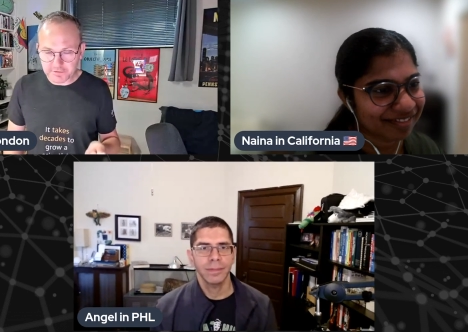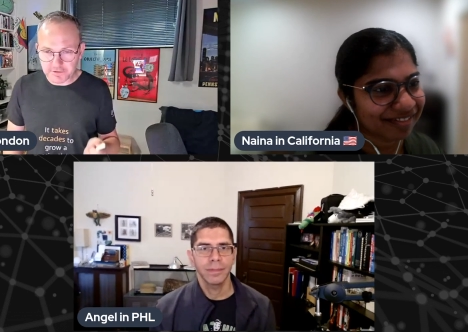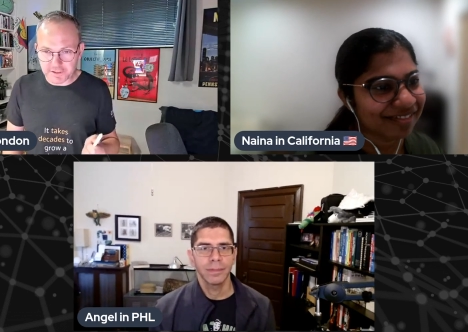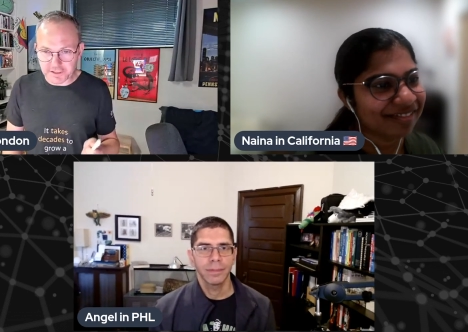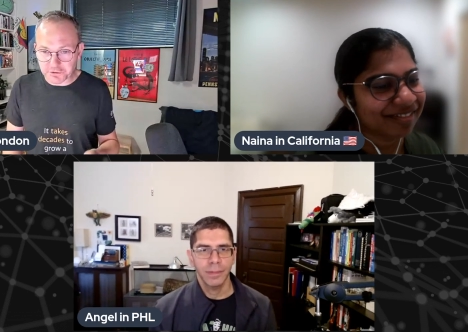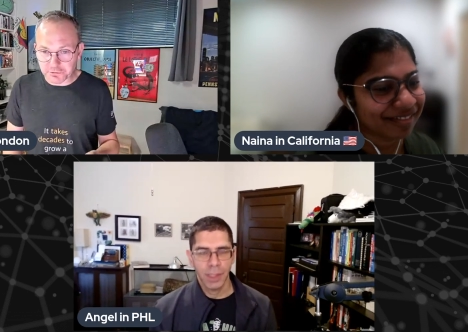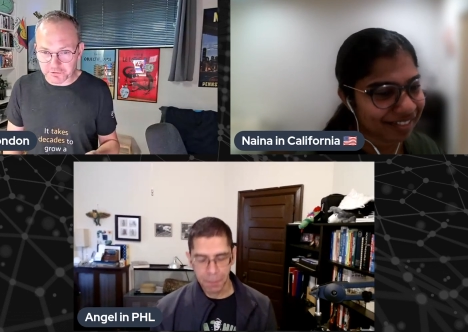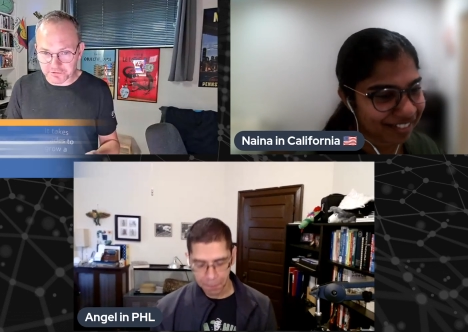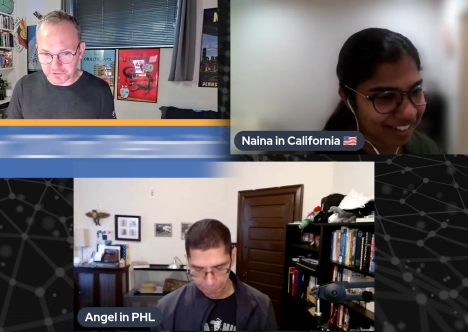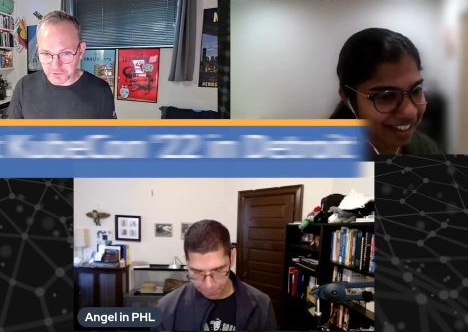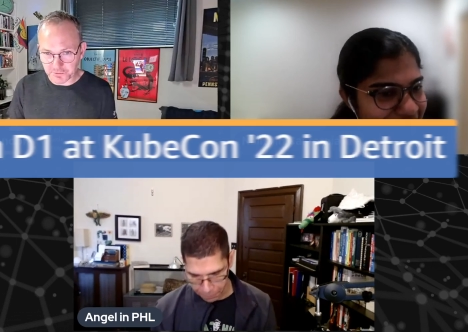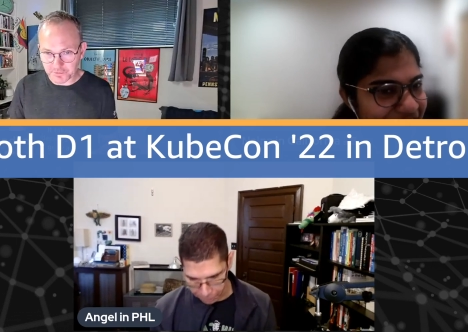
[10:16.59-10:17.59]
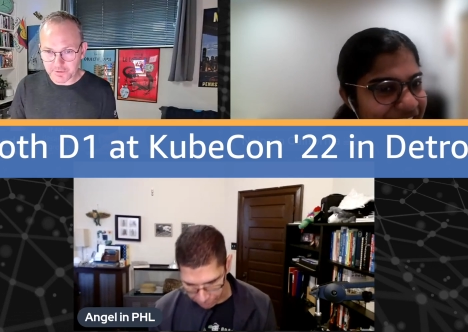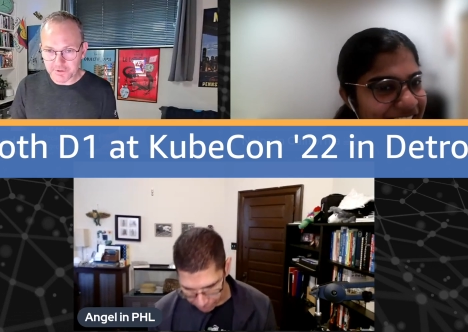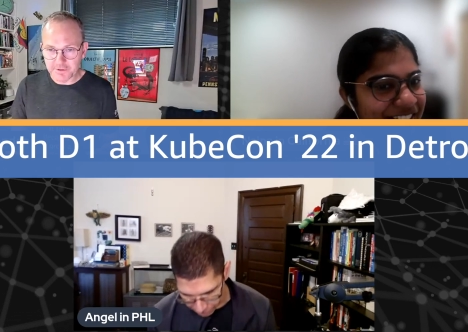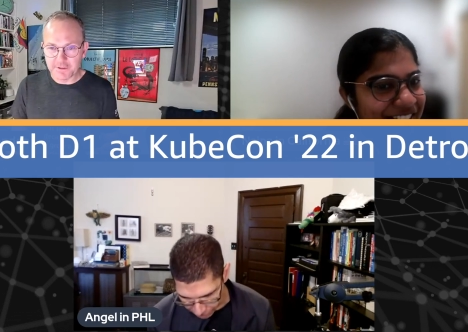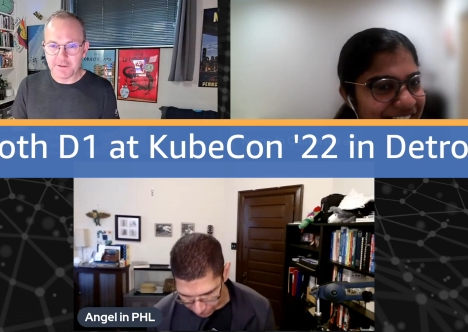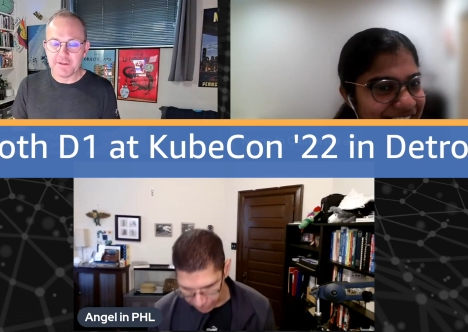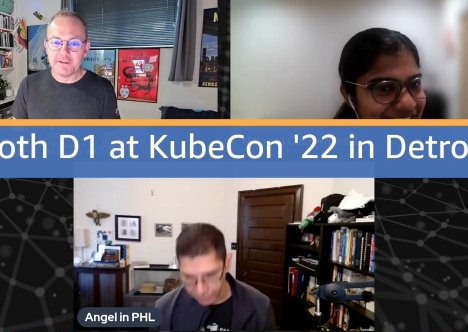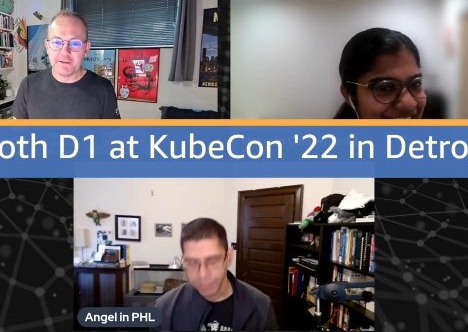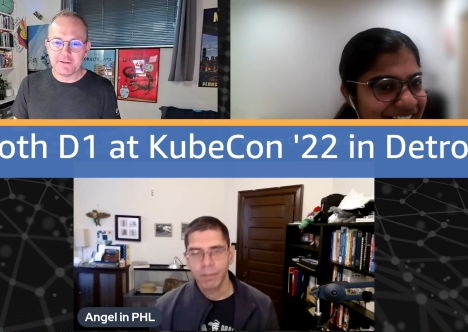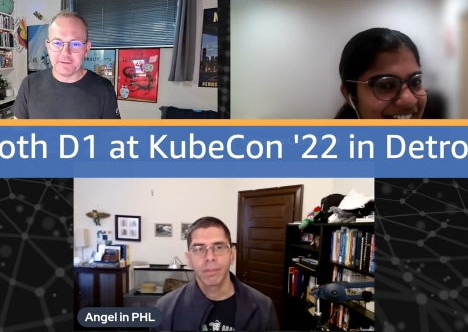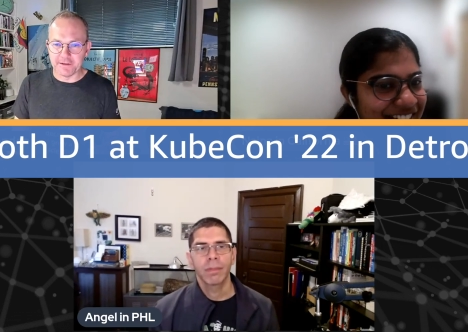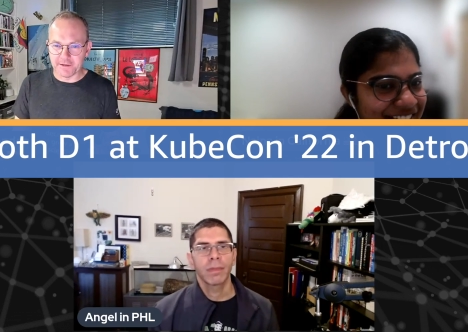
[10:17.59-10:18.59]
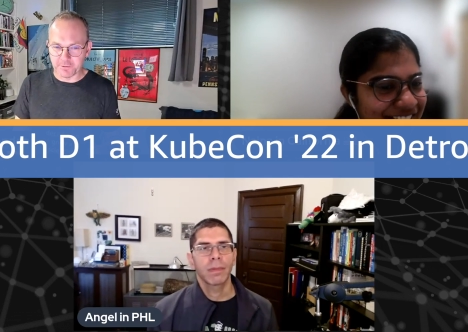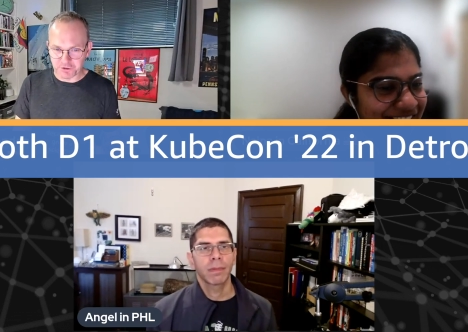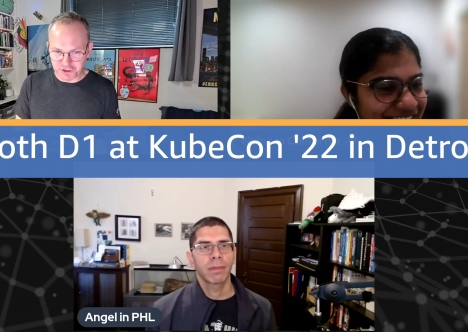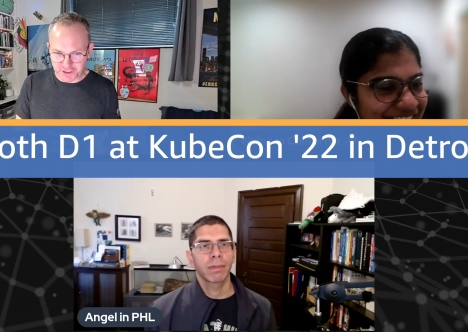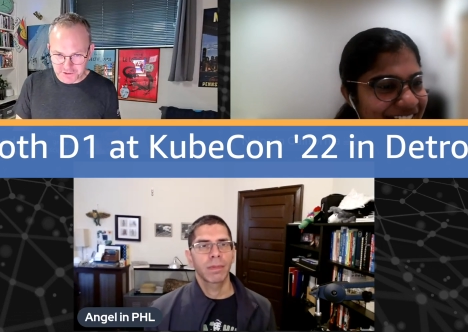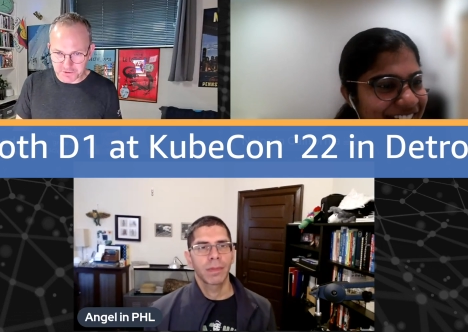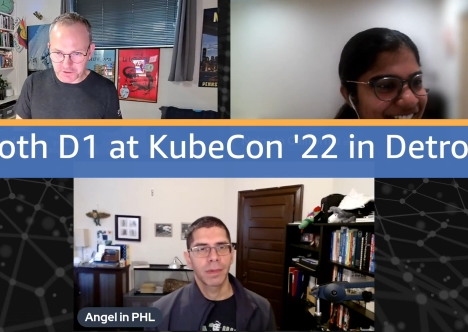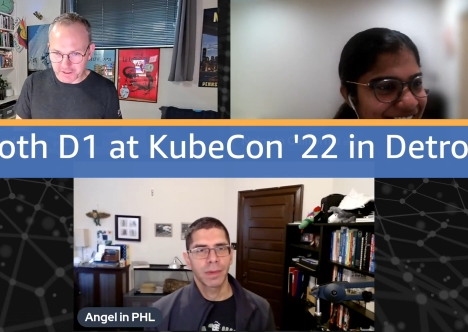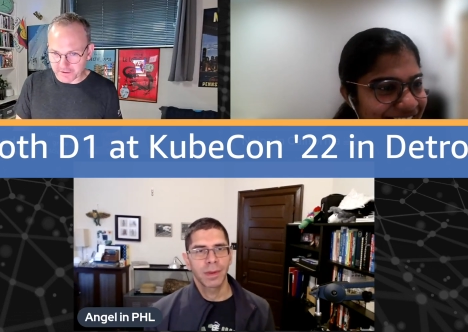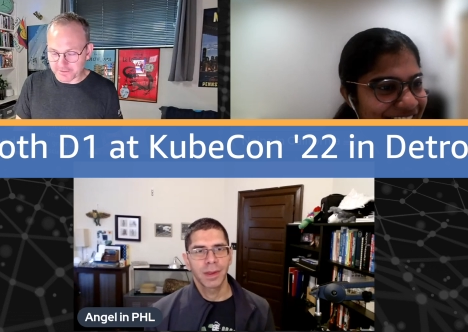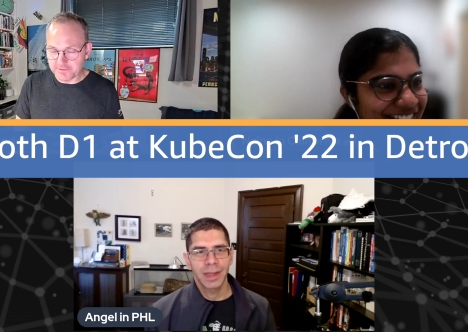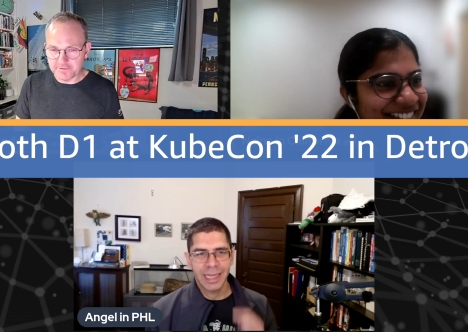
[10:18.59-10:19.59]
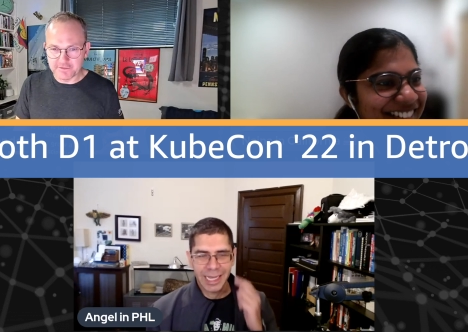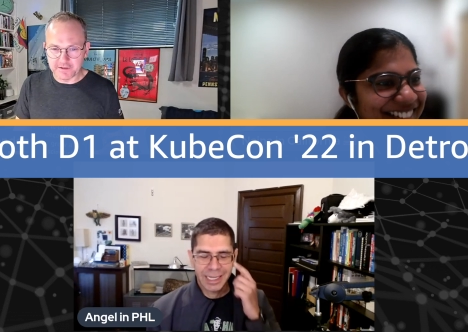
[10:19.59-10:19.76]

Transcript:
Speaker 1: either of you they can come and chase you down. Yeah.